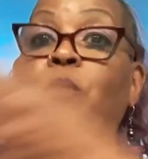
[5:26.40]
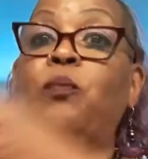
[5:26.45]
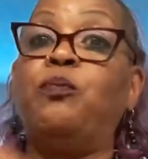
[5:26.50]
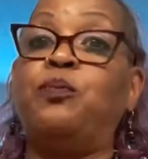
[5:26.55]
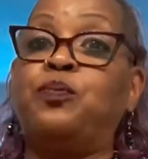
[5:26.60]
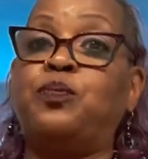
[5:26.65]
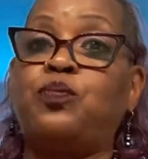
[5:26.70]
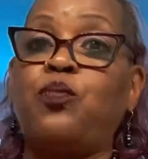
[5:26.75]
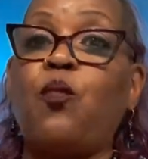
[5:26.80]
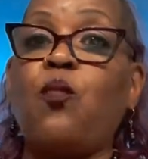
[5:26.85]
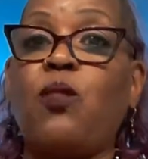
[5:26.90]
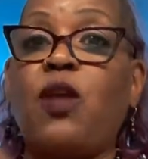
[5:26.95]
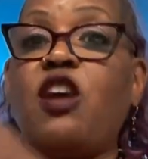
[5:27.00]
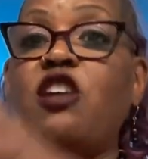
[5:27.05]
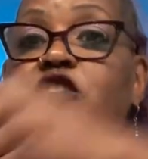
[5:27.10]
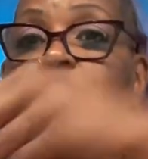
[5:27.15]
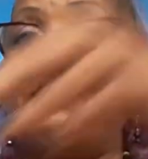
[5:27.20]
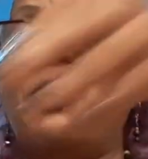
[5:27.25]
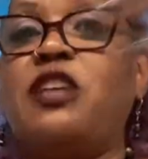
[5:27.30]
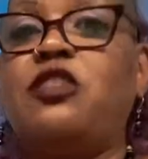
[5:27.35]
Mmm.
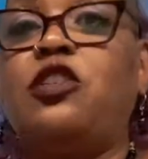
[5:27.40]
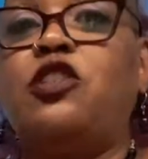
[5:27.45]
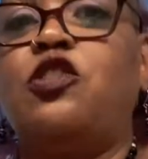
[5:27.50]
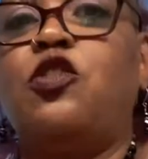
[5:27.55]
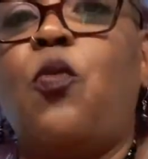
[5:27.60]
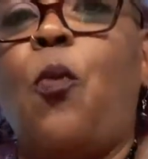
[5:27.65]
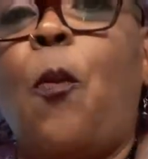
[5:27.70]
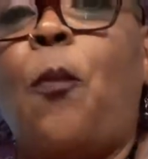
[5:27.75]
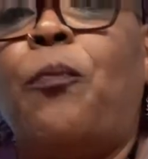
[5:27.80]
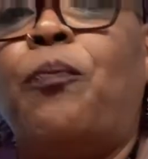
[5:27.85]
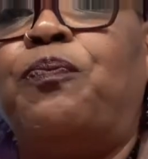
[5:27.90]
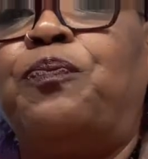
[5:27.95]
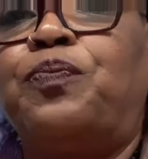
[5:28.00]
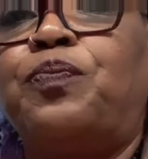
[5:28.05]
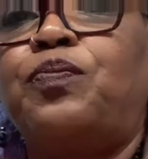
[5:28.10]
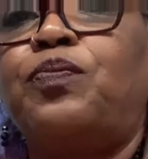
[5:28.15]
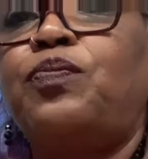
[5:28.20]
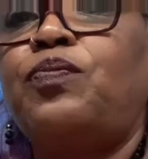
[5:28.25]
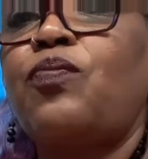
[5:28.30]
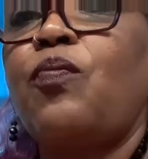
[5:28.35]
It's messy too.
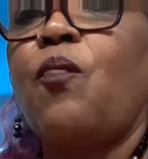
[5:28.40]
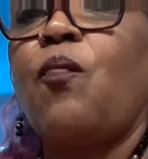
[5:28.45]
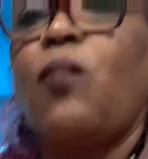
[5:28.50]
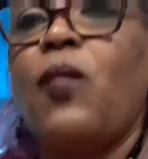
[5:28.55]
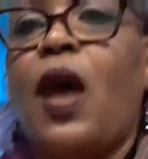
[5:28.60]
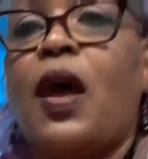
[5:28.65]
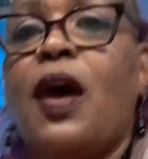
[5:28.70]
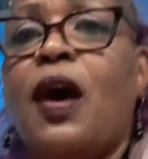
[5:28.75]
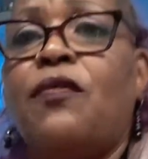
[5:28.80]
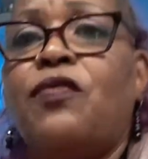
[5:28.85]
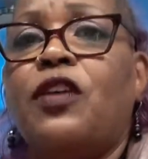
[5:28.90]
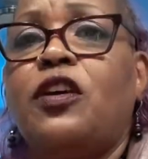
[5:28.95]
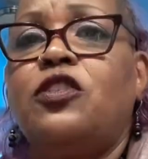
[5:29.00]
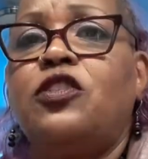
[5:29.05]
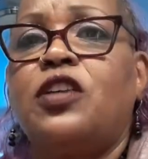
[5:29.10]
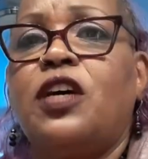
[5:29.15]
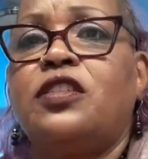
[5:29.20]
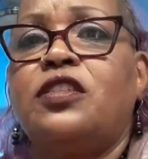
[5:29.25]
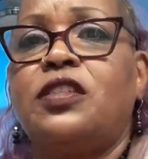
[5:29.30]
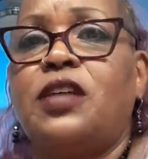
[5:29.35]
I have to
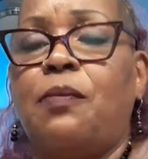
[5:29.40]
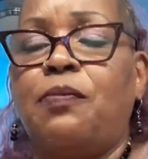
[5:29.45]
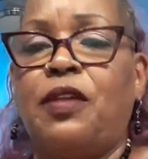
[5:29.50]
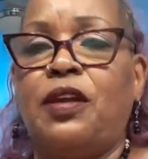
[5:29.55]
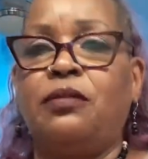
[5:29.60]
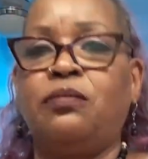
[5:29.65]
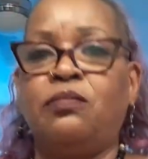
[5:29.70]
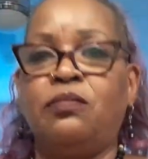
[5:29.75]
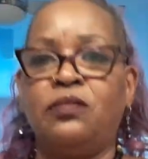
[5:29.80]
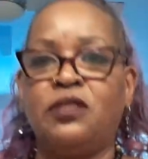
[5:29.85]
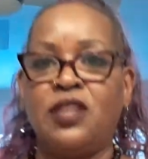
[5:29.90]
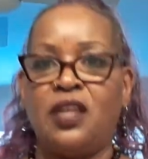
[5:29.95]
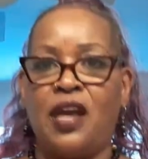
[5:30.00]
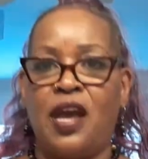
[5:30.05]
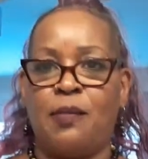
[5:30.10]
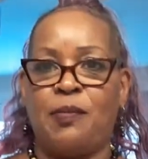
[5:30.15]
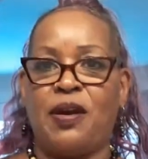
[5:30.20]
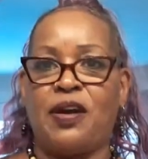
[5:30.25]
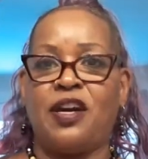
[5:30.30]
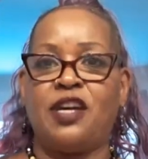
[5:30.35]
adjust something.
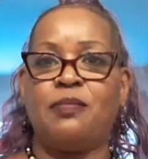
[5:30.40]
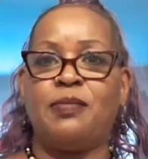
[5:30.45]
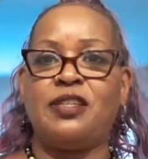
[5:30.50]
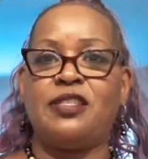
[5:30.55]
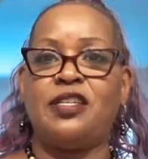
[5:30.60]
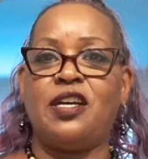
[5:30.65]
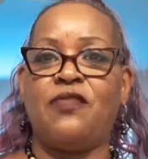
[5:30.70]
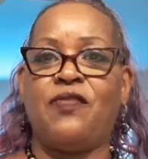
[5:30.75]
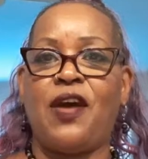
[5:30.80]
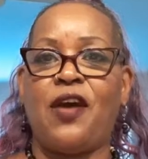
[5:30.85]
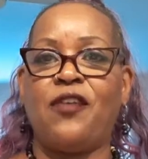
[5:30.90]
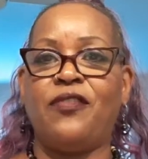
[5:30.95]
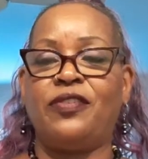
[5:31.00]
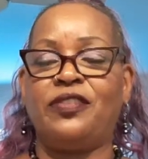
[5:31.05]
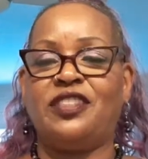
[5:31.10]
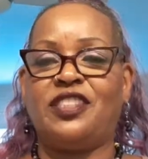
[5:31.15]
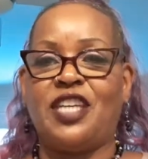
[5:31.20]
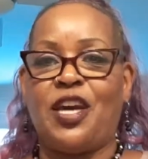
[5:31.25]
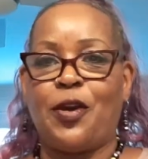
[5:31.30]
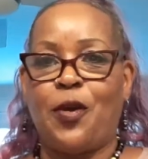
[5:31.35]
Am I cutting myself off?
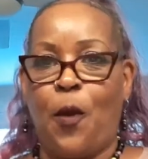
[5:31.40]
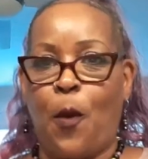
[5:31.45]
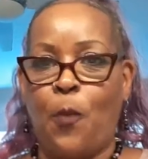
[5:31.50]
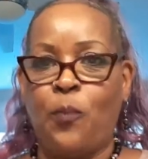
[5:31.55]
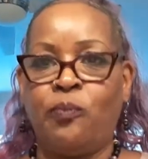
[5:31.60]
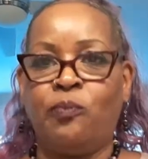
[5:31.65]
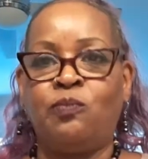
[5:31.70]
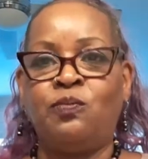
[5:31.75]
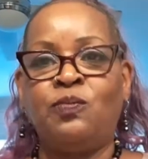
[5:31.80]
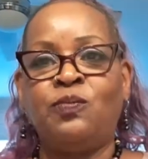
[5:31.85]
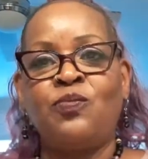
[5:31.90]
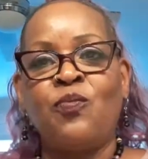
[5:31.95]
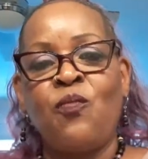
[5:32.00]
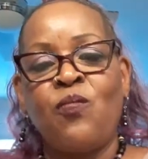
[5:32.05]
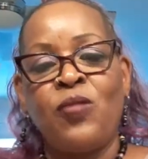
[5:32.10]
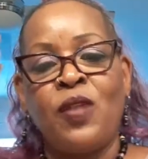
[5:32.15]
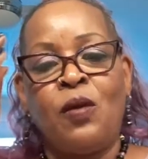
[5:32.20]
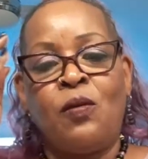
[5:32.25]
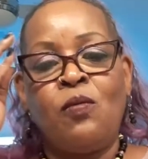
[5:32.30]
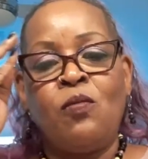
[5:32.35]
There I go.
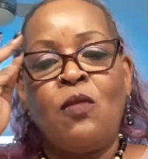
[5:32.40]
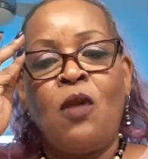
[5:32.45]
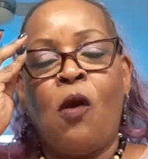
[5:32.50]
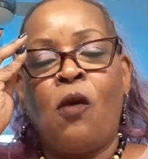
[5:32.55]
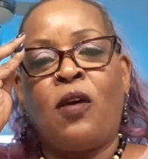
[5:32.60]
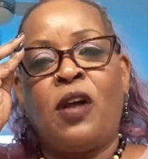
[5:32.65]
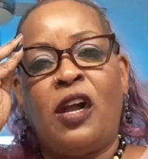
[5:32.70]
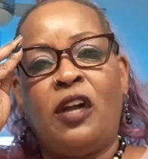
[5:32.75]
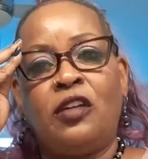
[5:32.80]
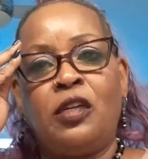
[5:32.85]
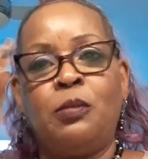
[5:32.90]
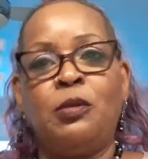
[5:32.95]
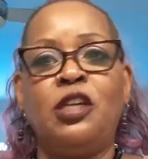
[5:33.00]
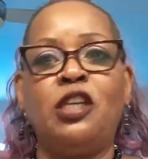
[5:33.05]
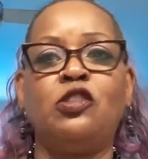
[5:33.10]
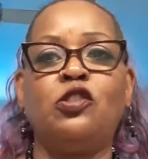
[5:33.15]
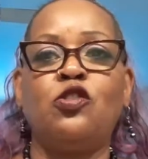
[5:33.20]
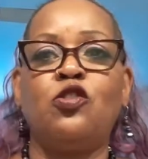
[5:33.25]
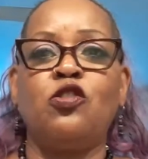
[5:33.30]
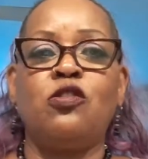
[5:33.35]
Okay, let me
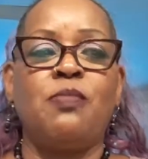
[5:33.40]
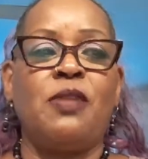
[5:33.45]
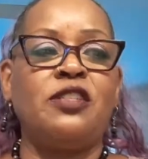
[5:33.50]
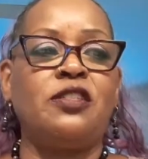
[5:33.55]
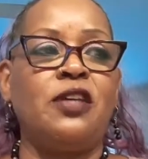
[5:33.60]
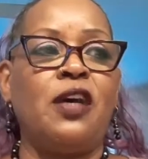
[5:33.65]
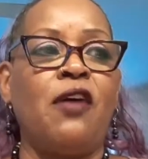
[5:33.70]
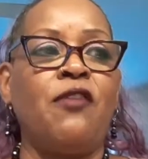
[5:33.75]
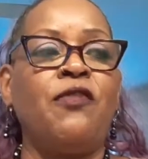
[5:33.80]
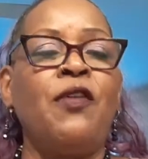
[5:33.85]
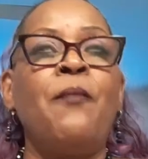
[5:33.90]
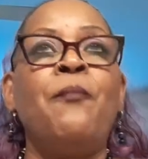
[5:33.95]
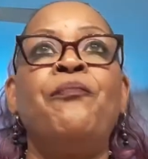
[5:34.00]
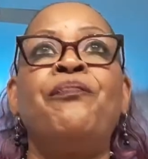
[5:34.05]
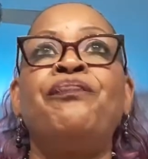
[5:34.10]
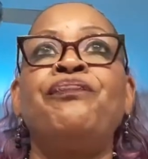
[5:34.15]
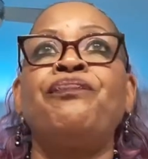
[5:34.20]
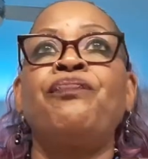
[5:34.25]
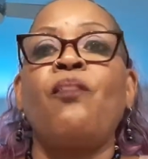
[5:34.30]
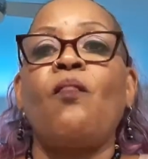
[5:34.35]
introduce myself.
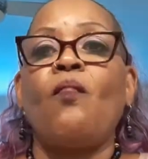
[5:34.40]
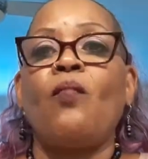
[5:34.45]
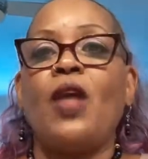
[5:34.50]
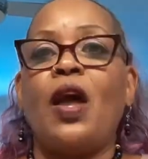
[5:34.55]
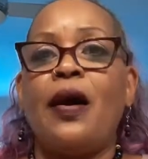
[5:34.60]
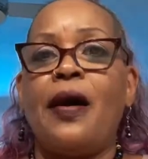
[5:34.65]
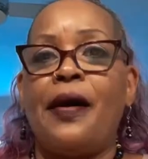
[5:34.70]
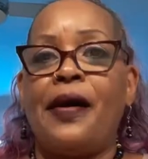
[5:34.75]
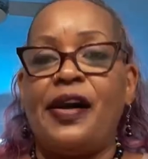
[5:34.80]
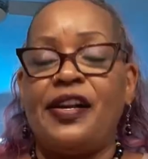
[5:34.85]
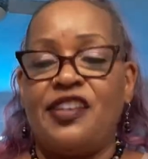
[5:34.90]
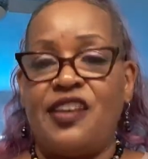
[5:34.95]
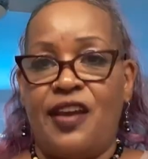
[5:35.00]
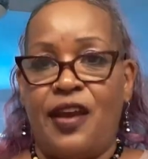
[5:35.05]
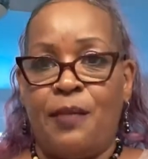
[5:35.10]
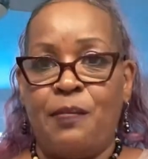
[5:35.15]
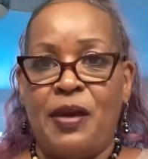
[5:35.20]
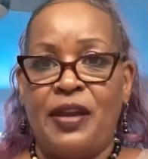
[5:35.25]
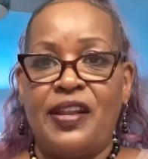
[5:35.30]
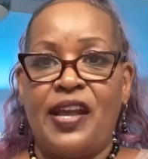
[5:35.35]

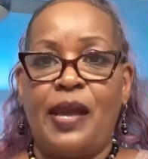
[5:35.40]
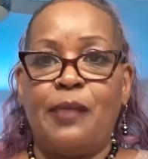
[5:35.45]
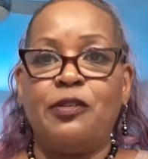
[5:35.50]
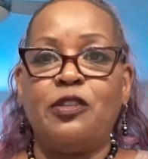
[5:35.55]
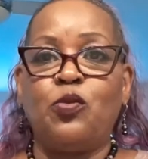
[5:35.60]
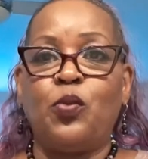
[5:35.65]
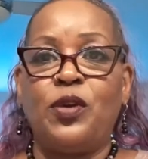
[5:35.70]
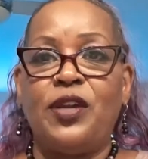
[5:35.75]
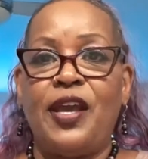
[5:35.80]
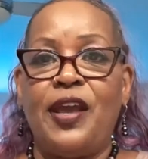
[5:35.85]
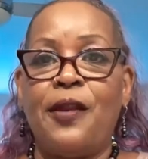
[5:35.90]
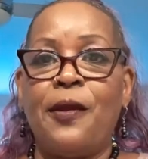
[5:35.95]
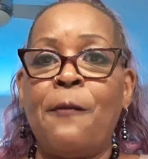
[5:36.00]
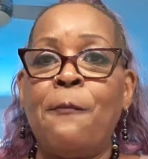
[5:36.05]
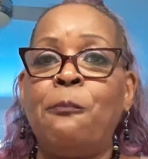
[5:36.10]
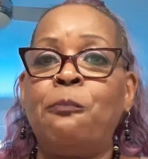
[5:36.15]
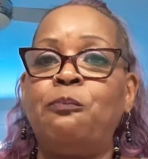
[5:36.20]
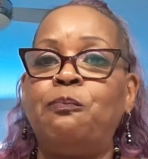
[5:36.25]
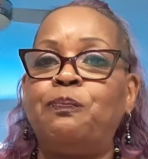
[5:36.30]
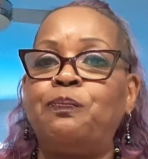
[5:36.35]
Again, my name is Juanita.